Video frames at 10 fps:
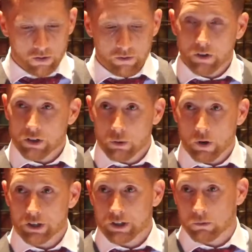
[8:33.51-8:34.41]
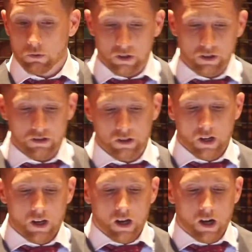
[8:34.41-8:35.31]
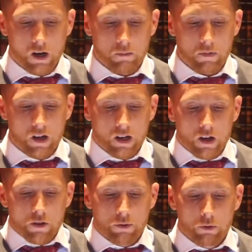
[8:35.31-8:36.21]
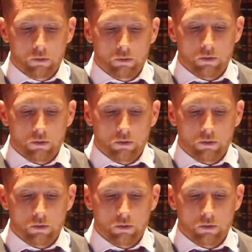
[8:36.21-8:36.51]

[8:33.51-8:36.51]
the first question was, through